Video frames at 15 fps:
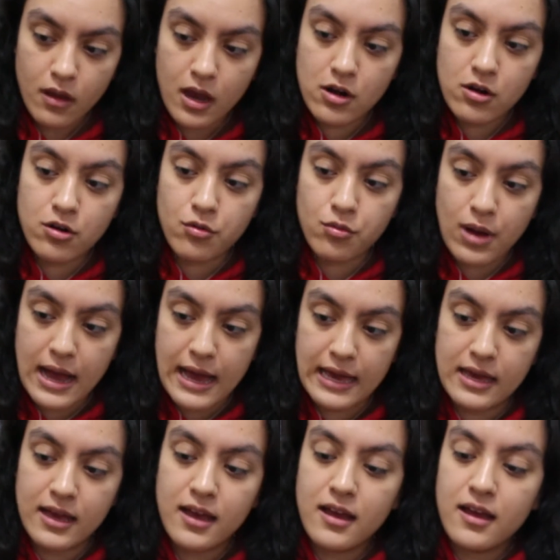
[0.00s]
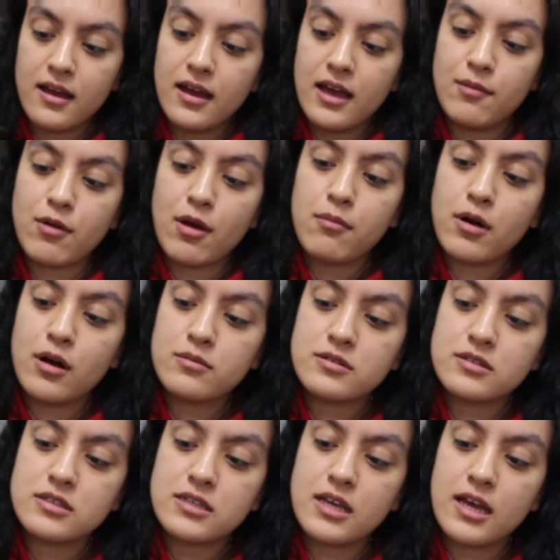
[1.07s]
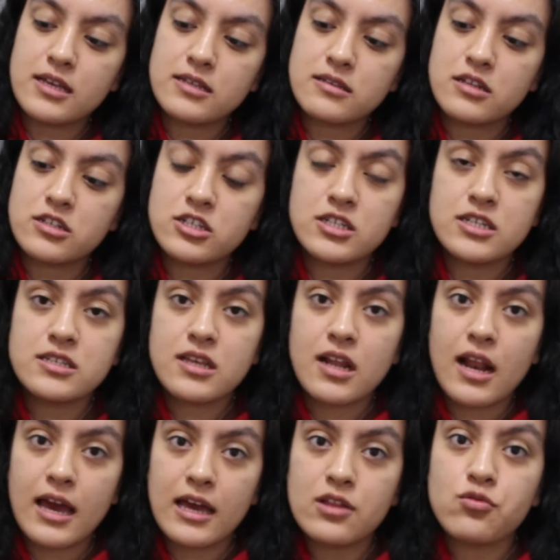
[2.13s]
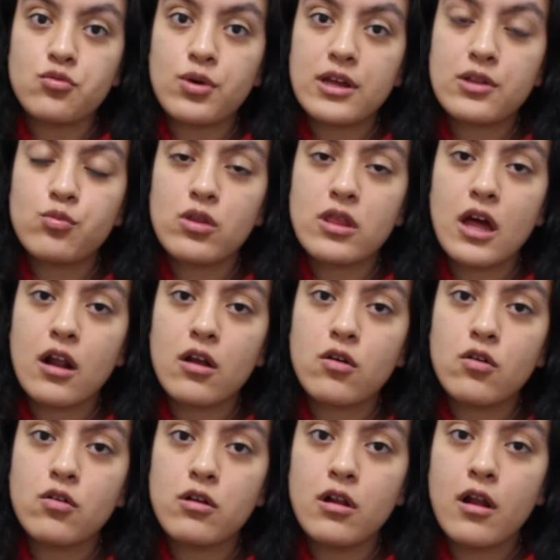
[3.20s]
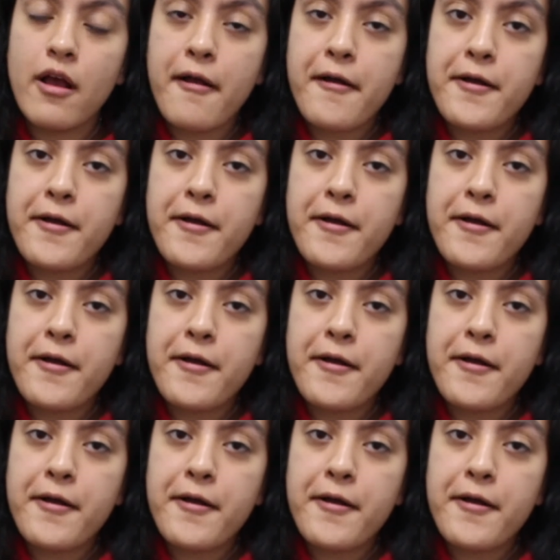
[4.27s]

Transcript: I don't know why. And my mom says that she's a lightweight with alcohol.